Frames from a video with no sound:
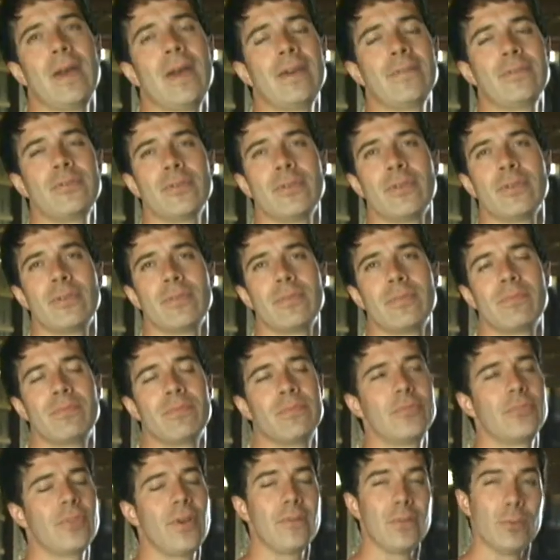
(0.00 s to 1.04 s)
After
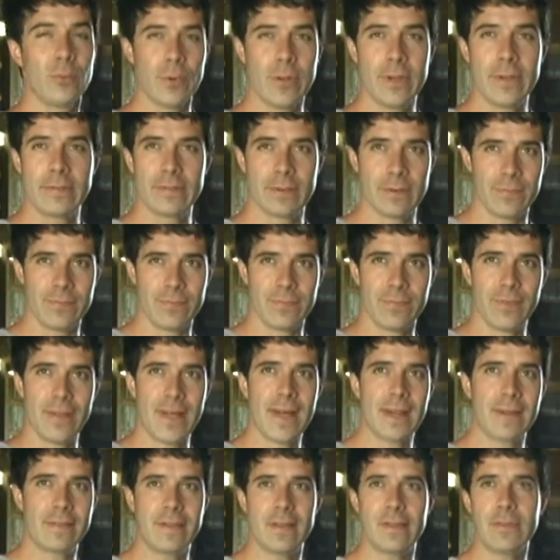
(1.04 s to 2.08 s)
7 weeks of
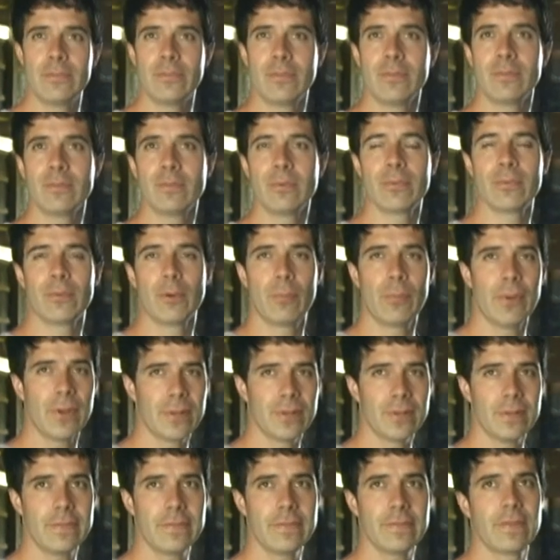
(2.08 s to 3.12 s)
lactation with their
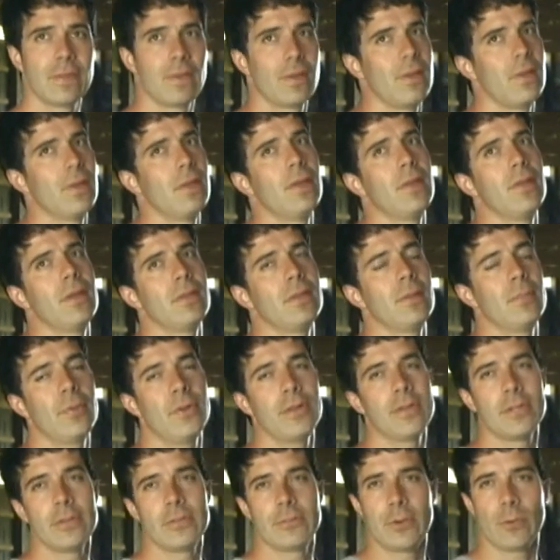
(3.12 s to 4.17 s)
piglets, the
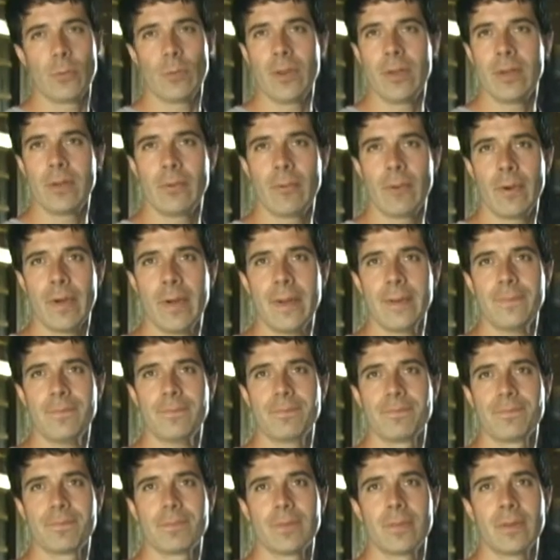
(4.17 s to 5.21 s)
piglets are weaned away
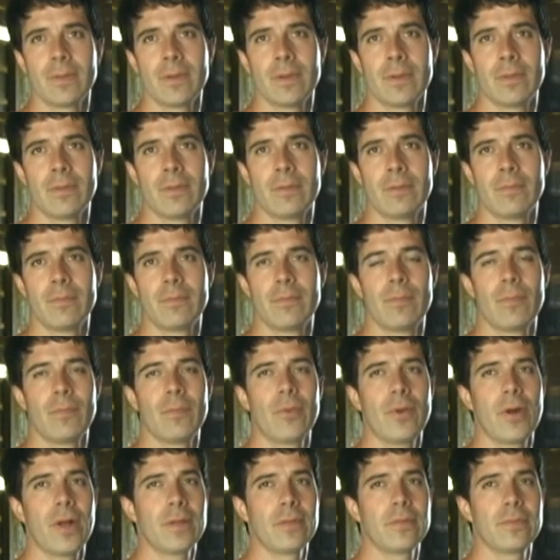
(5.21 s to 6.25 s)
and
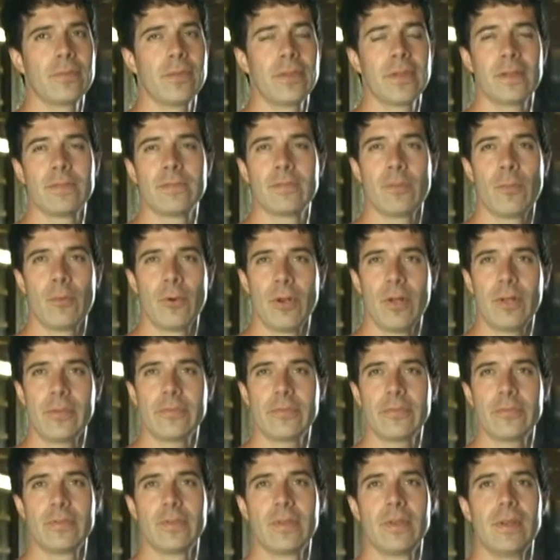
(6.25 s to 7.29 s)
taken somewhere
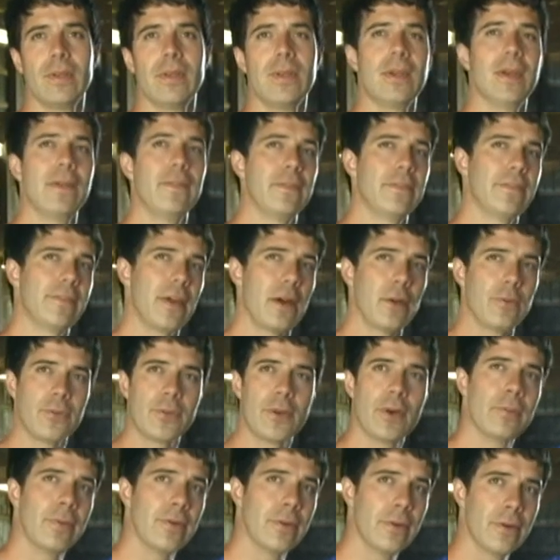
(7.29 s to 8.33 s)
else, and the sows
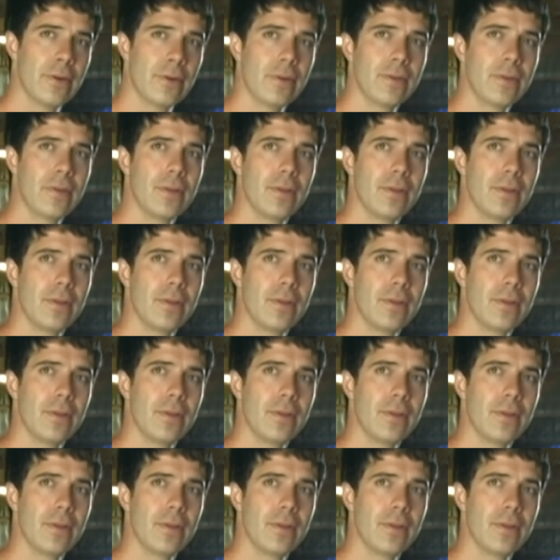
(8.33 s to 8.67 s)
come here.